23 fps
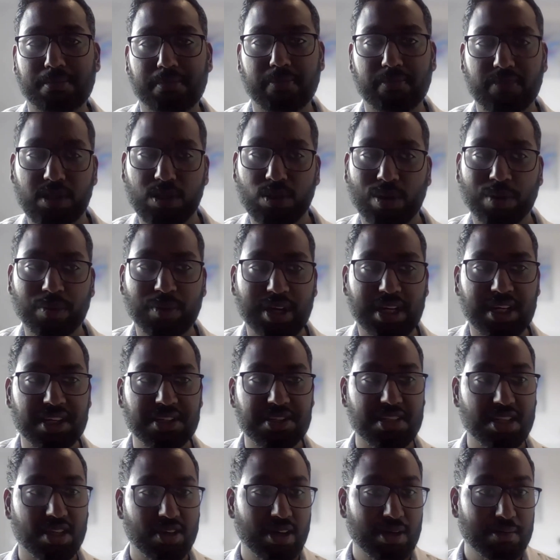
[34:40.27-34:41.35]
when we're
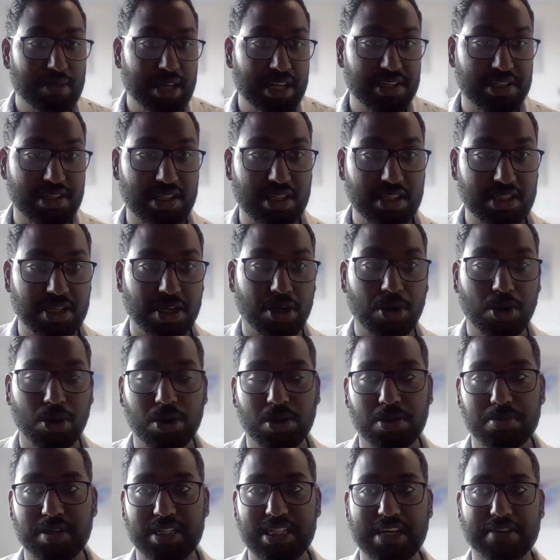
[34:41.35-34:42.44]
considering medicine as a whole,
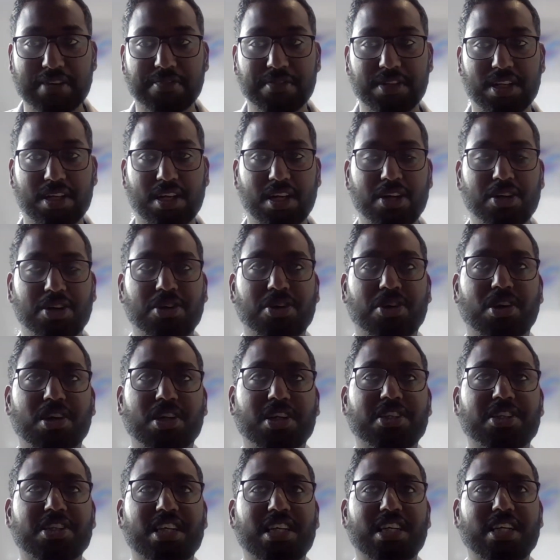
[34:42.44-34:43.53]
but definitely
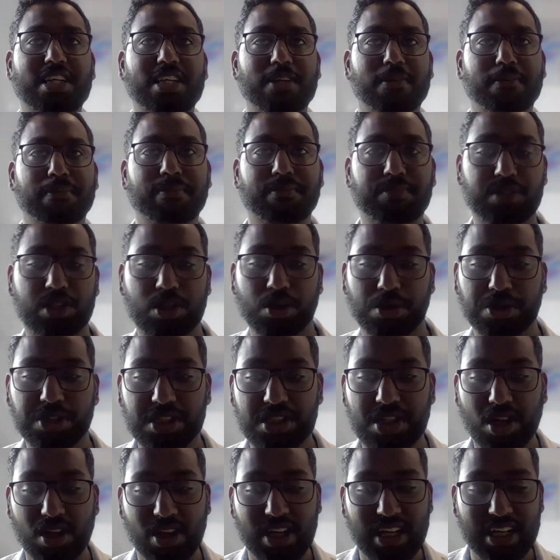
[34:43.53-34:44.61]
oncology, don't just
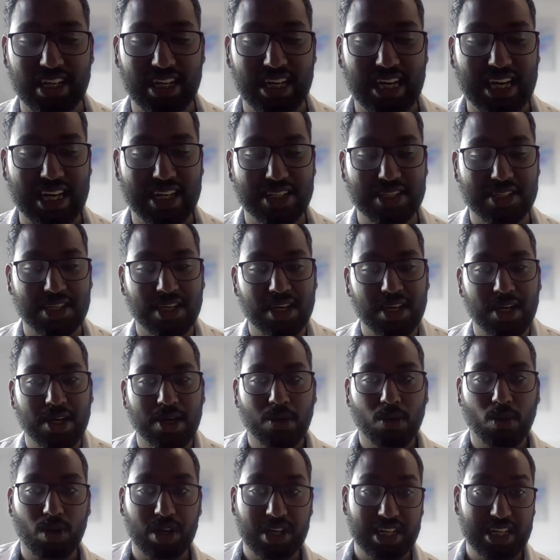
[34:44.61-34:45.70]
look at it as
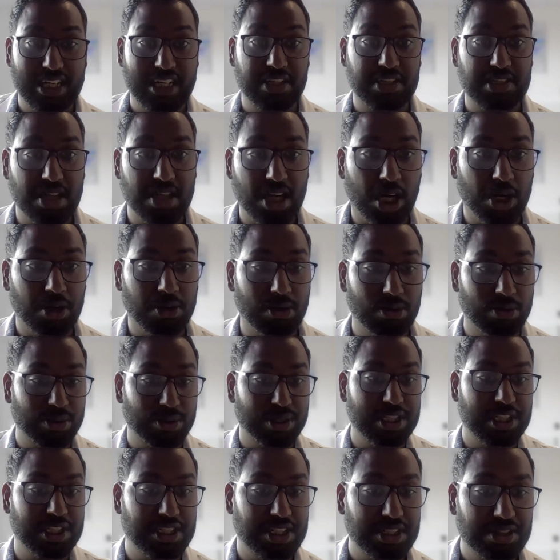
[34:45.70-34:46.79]
what it is now or what
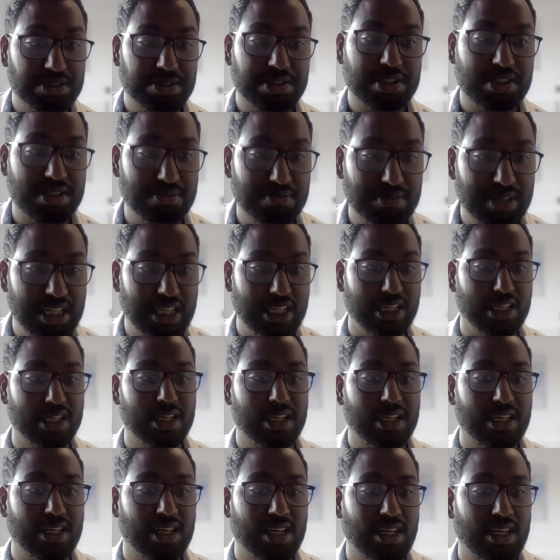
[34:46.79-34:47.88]
it used to be.
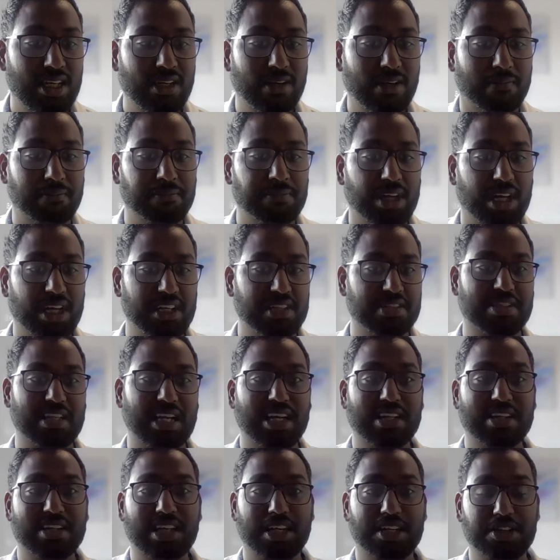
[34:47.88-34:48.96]

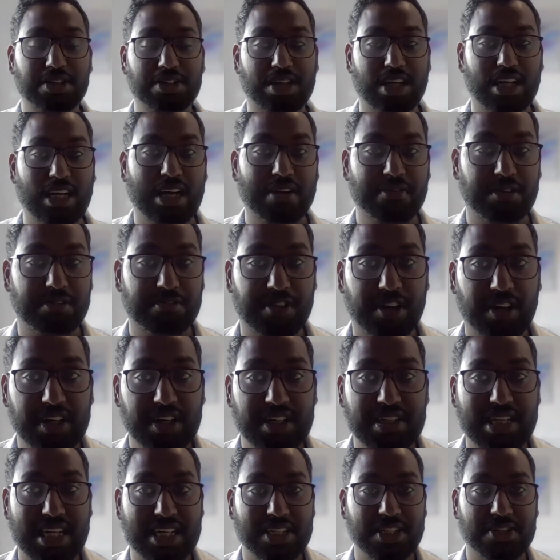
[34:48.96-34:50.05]
Understand that you can have a very
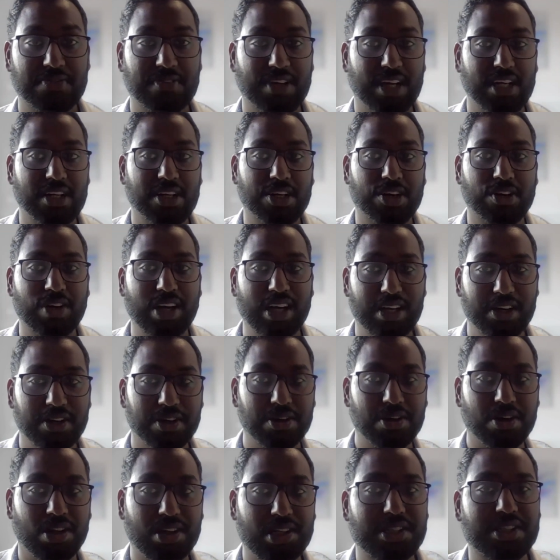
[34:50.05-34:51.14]
satisfying career in
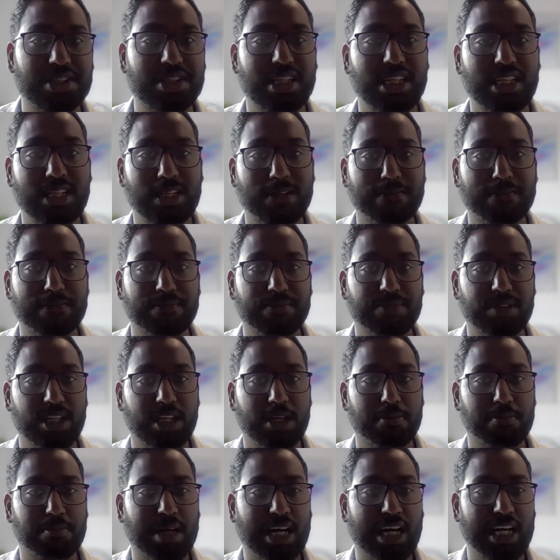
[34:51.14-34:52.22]
oncology
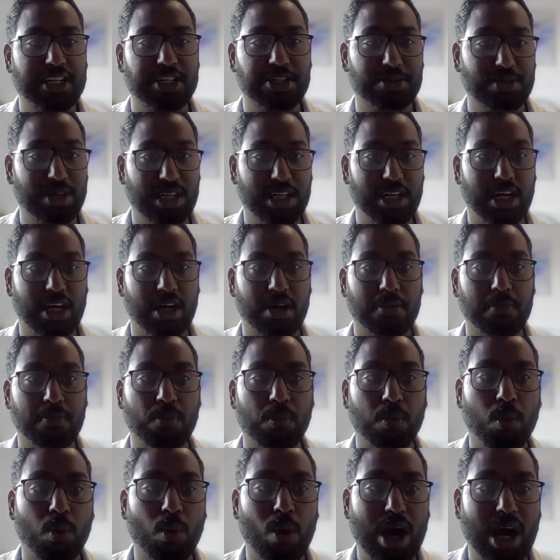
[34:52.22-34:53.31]
by doing a
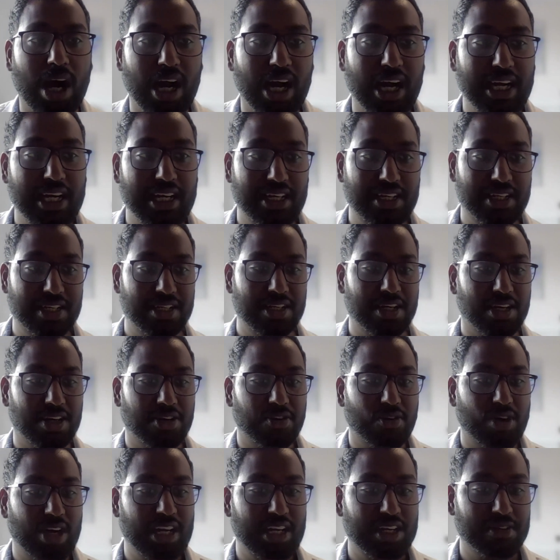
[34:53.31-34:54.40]
wide
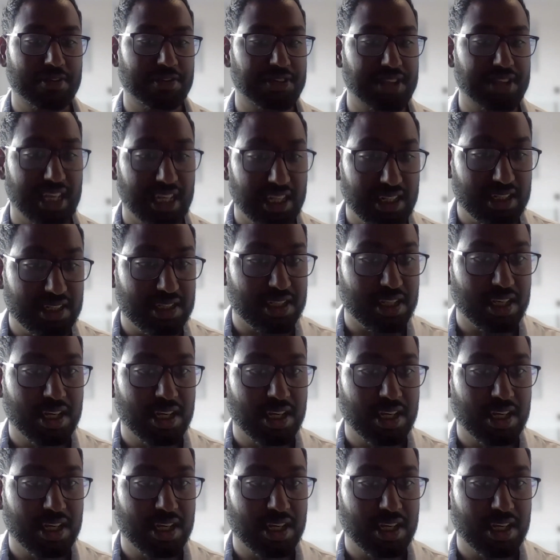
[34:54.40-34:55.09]
array of things.